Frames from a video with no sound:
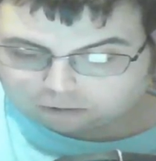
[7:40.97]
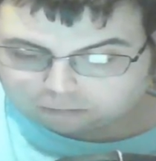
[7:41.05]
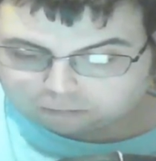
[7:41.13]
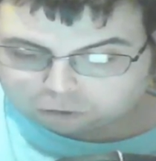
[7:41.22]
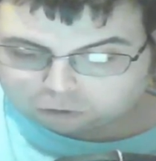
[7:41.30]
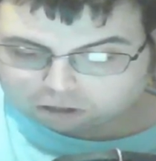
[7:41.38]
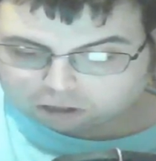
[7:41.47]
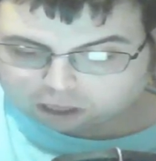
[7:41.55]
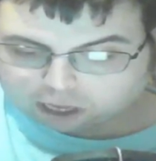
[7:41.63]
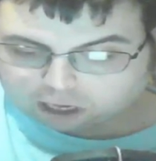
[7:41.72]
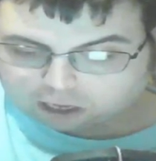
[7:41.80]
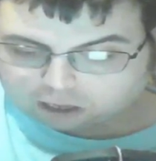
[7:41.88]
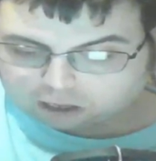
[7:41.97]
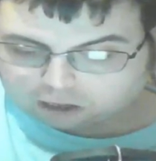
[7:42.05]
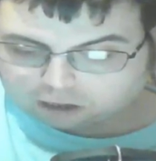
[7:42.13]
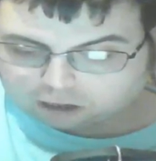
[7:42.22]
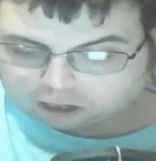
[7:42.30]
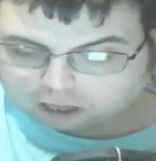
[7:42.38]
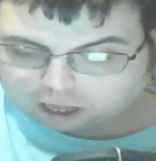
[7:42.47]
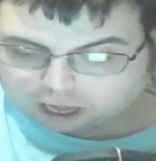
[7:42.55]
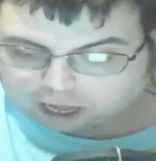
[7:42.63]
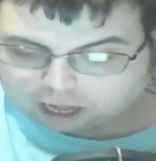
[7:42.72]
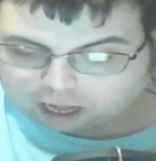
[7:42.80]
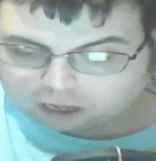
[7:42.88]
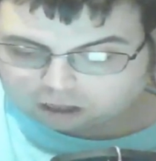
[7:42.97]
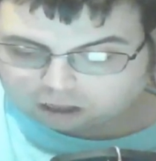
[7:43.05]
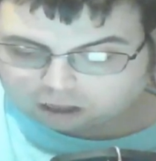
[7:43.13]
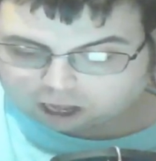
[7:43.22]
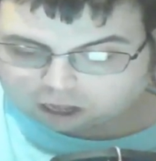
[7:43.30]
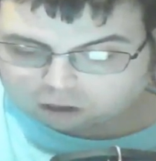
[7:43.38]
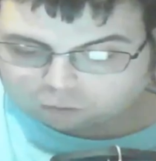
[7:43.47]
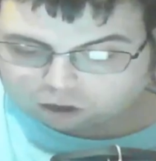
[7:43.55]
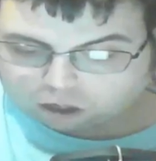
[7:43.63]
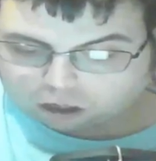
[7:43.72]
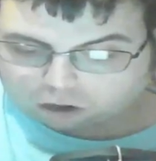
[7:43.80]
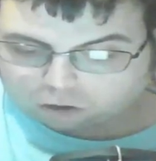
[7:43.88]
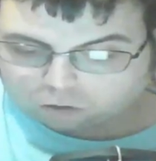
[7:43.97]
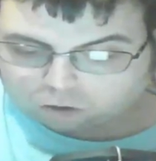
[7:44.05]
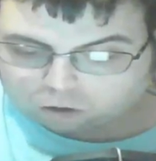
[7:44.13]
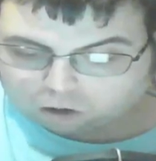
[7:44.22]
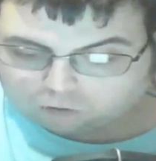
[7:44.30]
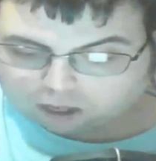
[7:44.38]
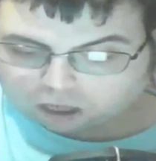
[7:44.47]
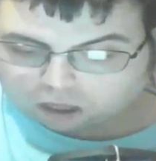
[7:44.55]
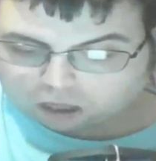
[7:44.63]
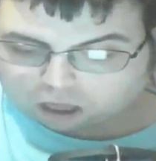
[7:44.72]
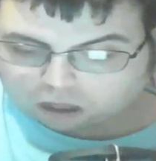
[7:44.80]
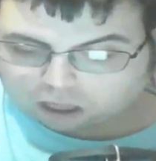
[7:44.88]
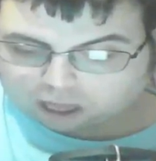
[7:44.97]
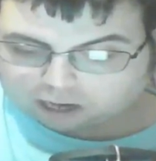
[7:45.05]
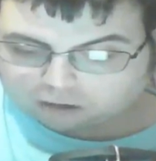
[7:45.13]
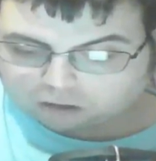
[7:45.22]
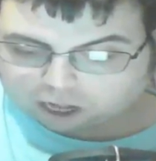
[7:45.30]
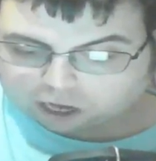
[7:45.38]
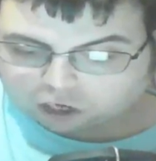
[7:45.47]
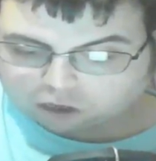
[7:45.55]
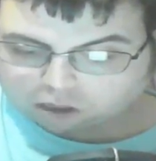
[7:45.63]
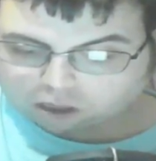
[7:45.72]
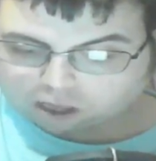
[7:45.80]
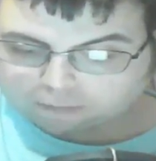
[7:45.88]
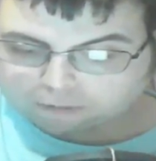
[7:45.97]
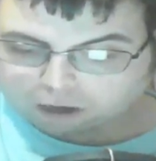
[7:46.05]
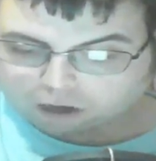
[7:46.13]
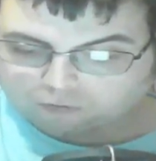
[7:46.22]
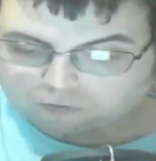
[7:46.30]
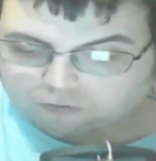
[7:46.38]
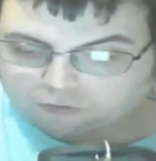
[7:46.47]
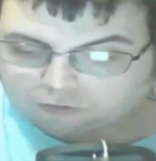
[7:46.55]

Broomstick, and as a result of its Disney adaptation, see above.